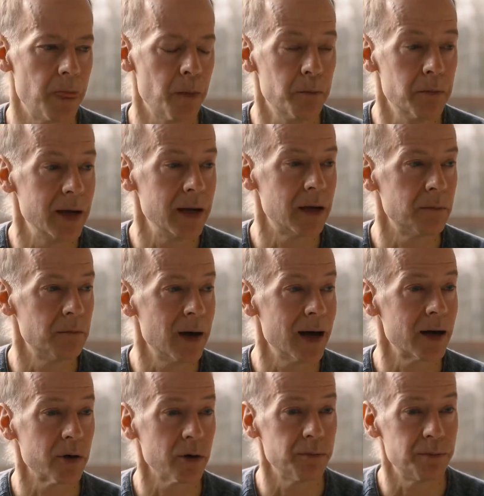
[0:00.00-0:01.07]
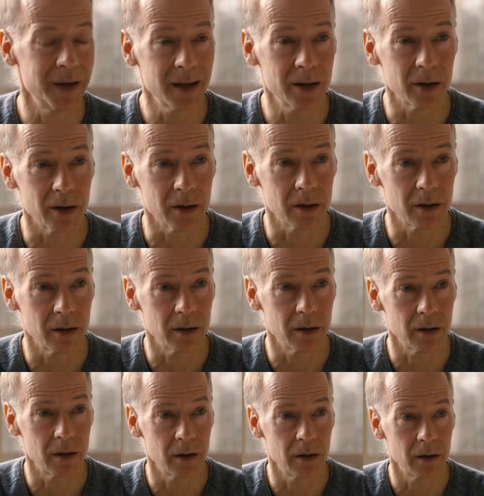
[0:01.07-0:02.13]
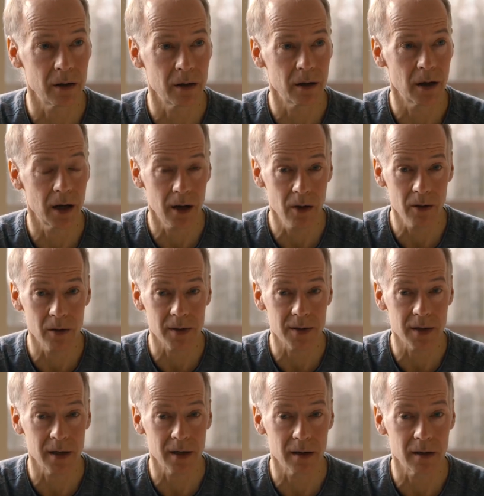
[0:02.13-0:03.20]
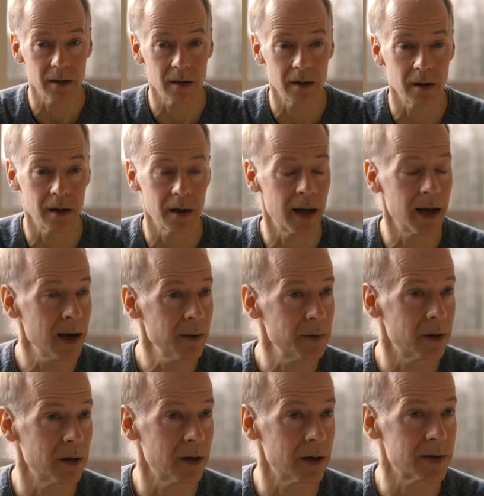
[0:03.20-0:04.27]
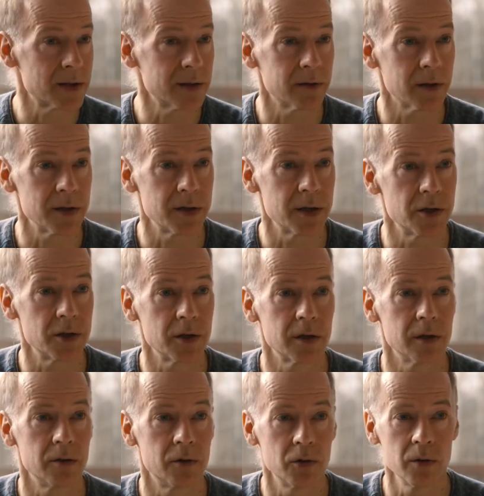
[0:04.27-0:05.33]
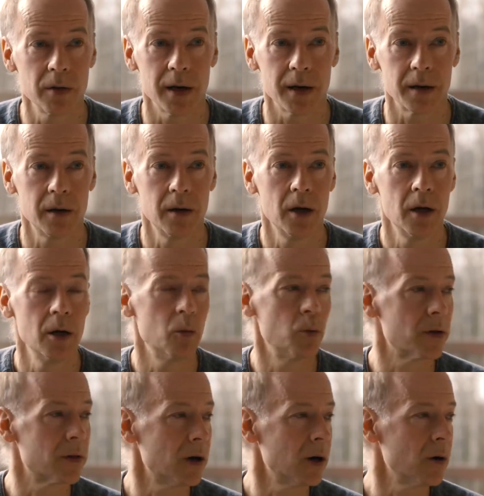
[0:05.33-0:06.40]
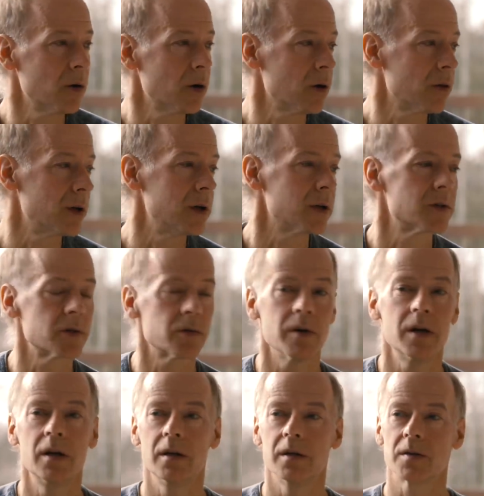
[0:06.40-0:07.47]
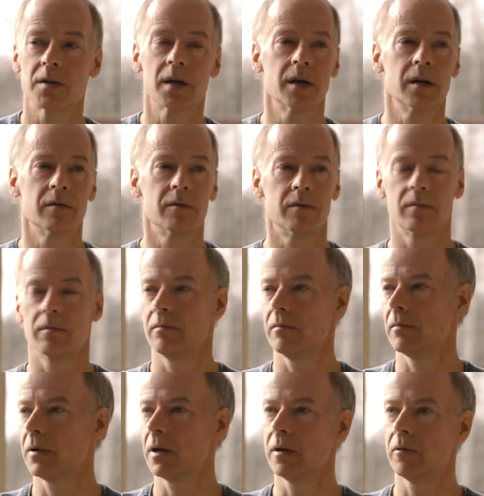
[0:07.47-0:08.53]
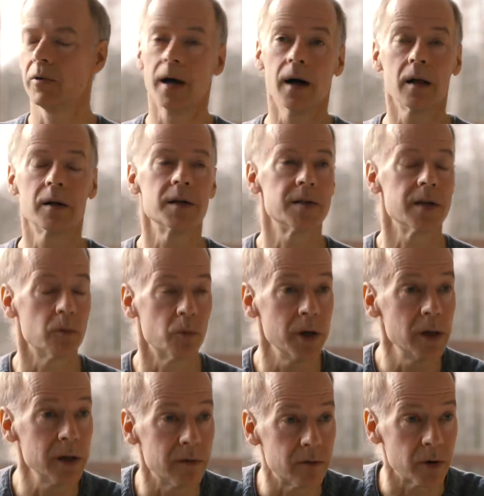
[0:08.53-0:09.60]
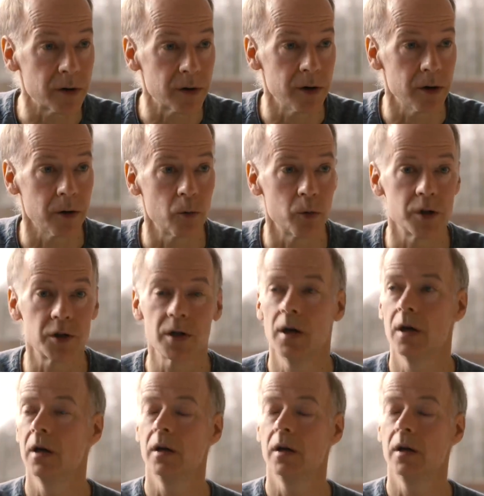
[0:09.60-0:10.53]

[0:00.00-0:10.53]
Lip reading: make matter better? How does that happen, that a civilization can do that without the extraneous kind of realities that we live with here, which,